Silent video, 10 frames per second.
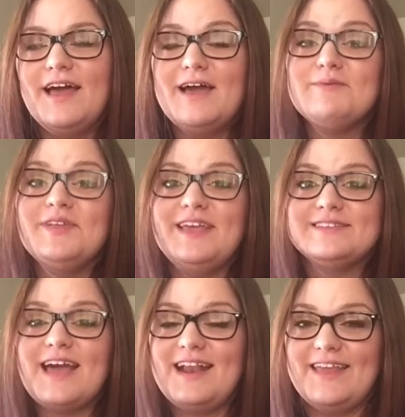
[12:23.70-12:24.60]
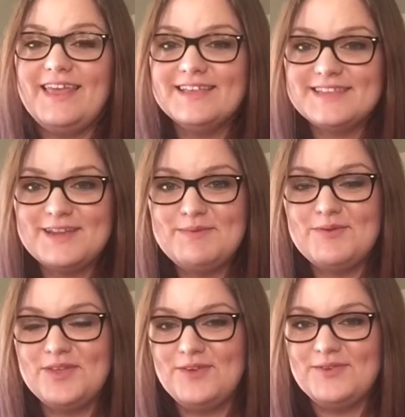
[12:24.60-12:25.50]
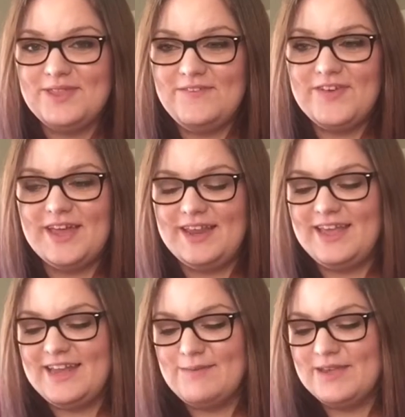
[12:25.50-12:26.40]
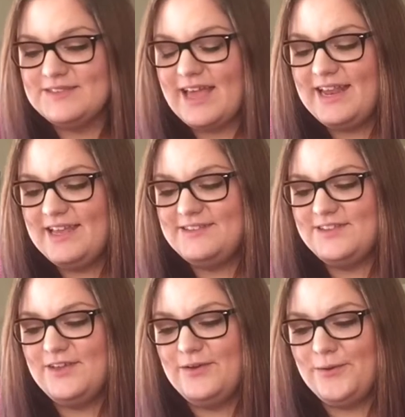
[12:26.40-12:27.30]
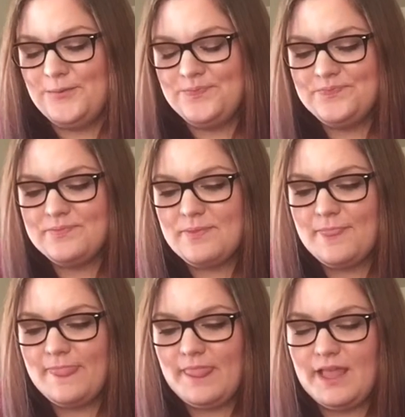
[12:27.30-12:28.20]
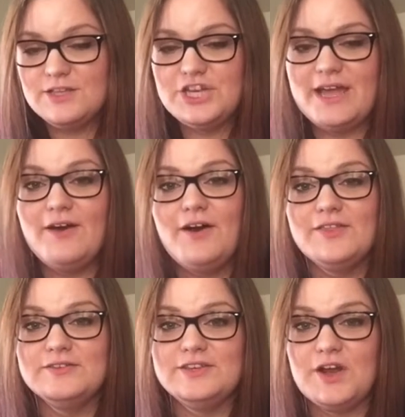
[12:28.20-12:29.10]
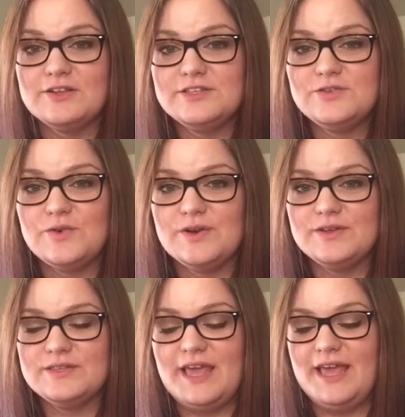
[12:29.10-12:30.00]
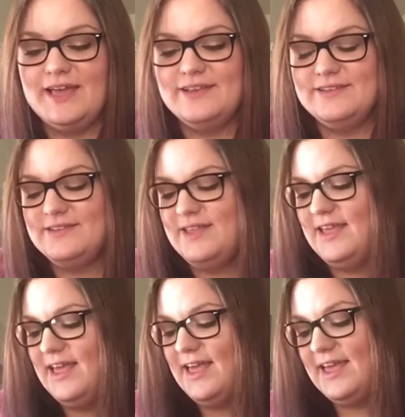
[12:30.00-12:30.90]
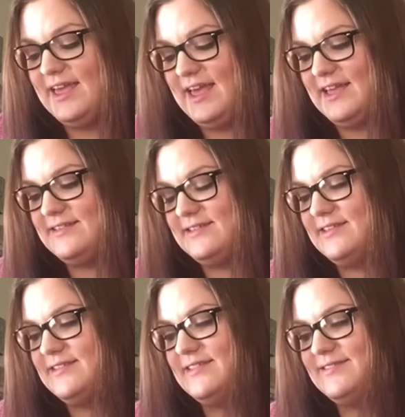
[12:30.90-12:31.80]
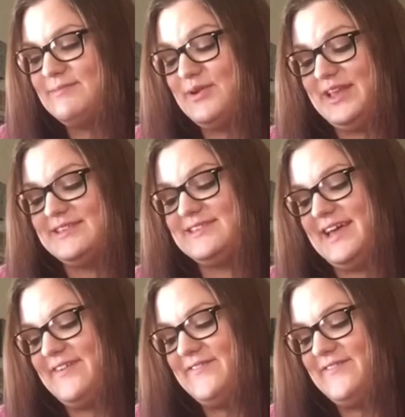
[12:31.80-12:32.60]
I'm really excited. I think it's gonna be really, really fun, and I'm excited to check out all those yarn stores and get pretty stuff.